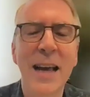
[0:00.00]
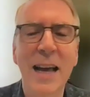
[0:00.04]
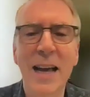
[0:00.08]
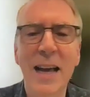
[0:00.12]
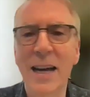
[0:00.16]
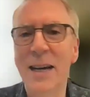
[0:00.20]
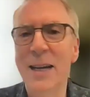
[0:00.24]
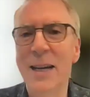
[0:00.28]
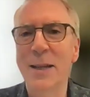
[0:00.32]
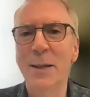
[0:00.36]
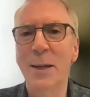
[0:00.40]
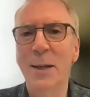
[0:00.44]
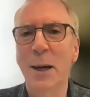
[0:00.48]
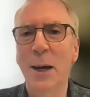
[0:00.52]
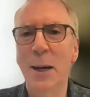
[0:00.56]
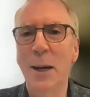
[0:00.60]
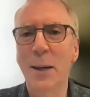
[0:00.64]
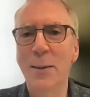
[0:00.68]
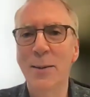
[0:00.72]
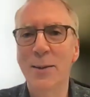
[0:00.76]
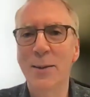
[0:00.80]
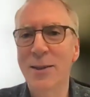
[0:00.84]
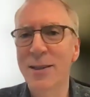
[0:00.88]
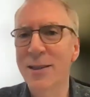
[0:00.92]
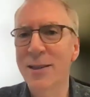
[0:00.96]
And
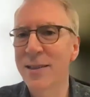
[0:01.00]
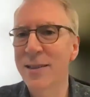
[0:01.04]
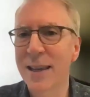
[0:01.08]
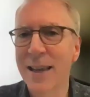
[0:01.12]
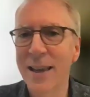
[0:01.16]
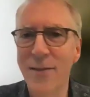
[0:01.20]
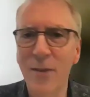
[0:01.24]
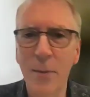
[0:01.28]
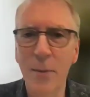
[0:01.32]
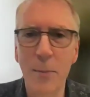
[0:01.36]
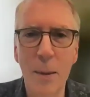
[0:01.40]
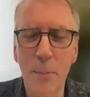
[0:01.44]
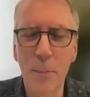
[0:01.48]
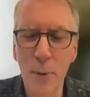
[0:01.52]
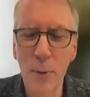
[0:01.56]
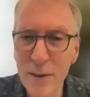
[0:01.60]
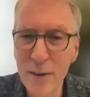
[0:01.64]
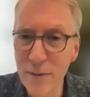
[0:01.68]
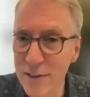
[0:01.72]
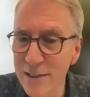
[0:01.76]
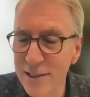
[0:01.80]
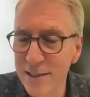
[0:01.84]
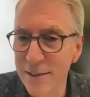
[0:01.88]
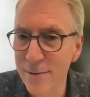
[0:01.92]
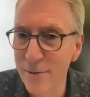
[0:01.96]
uh, just to give him the
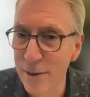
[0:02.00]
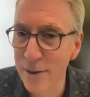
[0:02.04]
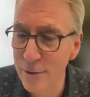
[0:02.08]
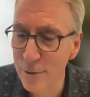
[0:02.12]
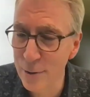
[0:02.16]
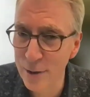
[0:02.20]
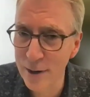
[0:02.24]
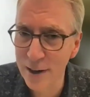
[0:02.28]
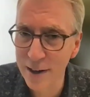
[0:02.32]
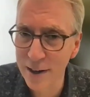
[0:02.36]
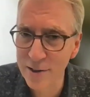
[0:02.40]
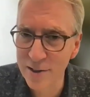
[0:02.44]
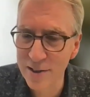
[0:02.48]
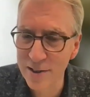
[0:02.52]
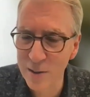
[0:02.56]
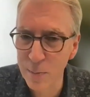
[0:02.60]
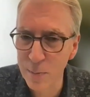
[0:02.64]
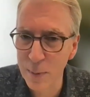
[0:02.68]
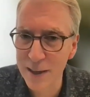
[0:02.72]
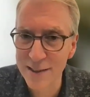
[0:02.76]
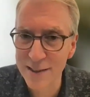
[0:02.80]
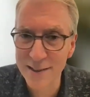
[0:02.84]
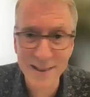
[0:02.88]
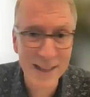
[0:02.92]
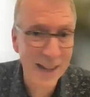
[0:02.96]
briefest of introductions,
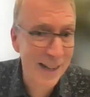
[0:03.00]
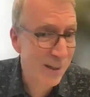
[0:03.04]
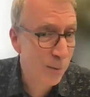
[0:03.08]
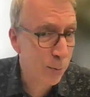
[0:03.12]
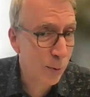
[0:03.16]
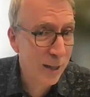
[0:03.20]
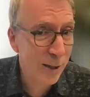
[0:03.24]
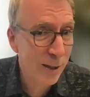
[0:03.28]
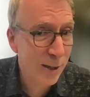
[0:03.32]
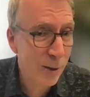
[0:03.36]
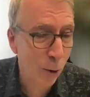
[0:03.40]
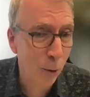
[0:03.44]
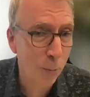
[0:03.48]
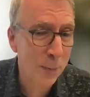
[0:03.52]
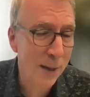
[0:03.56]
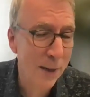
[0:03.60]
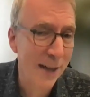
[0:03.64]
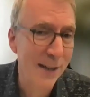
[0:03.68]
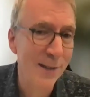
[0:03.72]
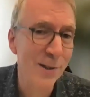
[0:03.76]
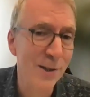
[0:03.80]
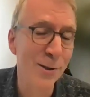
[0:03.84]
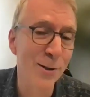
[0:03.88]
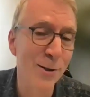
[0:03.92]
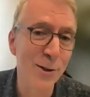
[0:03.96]
because that's what he told
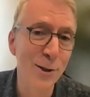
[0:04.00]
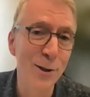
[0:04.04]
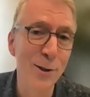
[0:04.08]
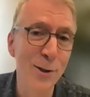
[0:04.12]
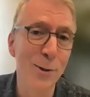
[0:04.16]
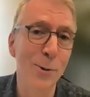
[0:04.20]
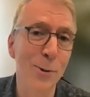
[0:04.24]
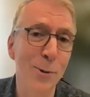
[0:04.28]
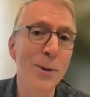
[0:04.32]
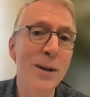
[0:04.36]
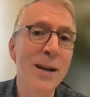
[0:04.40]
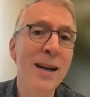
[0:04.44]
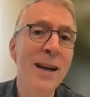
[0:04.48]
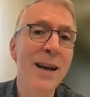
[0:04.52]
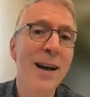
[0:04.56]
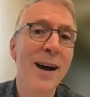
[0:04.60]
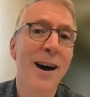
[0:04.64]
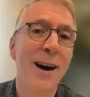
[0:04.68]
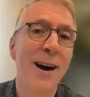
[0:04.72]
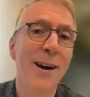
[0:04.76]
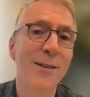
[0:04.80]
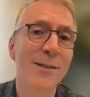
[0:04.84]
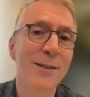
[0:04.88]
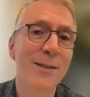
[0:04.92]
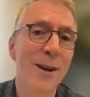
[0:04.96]
me I should do,
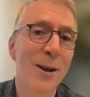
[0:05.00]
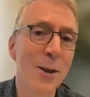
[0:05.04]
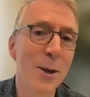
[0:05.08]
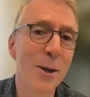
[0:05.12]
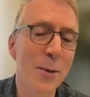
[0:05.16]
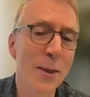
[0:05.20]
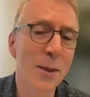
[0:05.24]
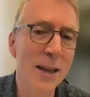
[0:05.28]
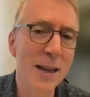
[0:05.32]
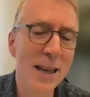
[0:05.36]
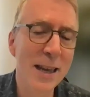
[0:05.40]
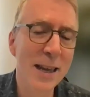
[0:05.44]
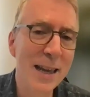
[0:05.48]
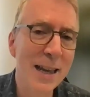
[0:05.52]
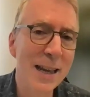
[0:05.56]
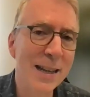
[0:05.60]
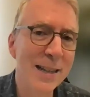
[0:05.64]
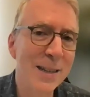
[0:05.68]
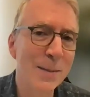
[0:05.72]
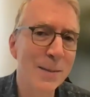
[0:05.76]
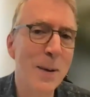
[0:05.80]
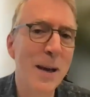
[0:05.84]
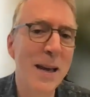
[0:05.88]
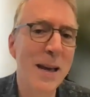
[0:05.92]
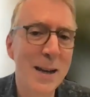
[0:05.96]
I'll tell you that he
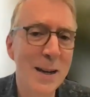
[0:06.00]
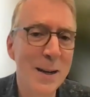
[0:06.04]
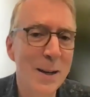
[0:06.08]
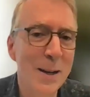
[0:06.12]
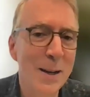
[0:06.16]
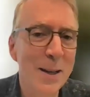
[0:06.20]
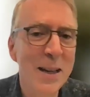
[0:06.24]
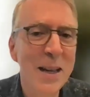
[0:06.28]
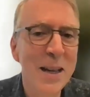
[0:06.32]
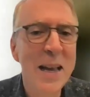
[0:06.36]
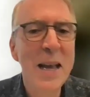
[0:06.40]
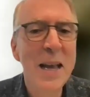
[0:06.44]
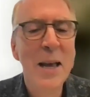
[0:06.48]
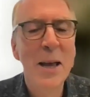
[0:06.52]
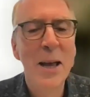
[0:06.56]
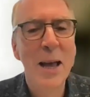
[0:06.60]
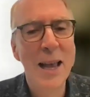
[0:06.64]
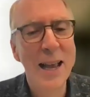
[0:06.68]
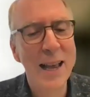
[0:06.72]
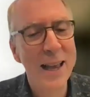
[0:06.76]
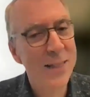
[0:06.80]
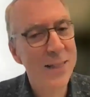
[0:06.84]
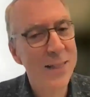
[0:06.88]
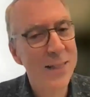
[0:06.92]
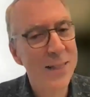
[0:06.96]
has been in,
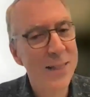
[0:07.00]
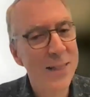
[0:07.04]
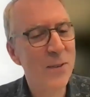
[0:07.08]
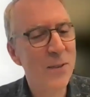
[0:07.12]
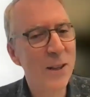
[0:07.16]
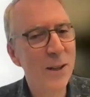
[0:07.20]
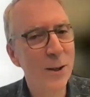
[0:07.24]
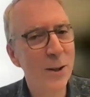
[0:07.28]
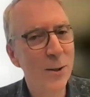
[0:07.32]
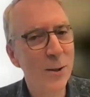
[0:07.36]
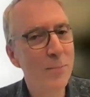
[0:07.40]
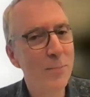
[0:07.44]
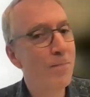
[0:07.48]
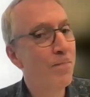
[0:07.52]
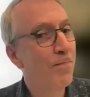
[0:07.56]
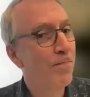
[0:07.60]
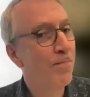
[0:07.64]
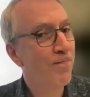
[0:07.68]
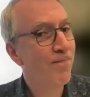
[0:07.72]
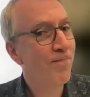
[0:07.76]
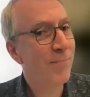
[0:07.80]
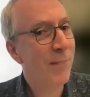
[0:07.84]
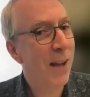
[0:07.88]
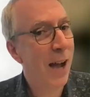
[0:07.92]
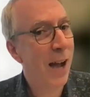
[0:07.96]
in this field
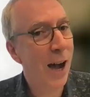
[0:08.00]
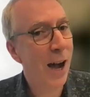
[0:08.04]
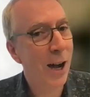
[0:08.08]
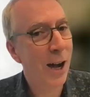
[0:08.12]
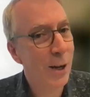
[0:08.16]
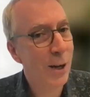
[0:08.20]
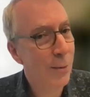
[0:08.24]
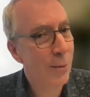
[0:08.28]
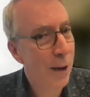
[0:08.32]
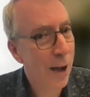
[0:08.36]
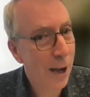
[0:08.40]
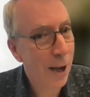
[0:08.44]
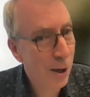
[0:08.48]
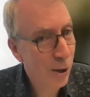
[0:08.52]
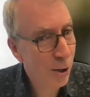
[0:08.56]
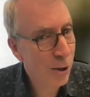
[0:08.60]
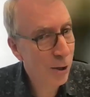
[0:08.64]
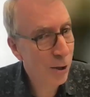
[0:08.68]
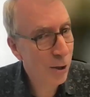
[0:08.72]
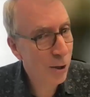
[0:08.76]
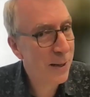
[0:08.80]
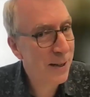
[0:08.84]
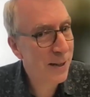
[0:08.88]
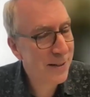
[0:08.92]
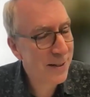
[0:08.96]
uh, a
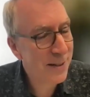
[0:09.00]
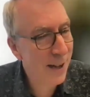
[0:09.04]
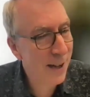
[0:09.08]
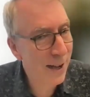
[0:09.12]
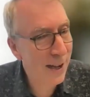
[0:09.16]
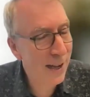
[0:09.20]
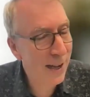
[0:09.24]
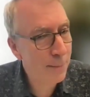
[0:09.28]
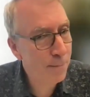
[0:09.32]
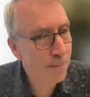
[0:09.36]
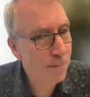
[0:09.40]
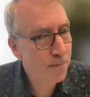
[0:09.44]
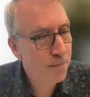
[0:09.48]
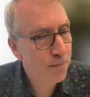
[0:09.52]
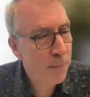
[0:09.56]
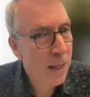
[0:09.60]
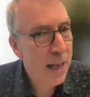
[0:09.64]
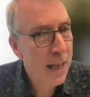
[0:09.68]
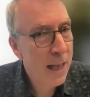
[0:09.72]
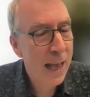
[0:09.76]
good bit of time,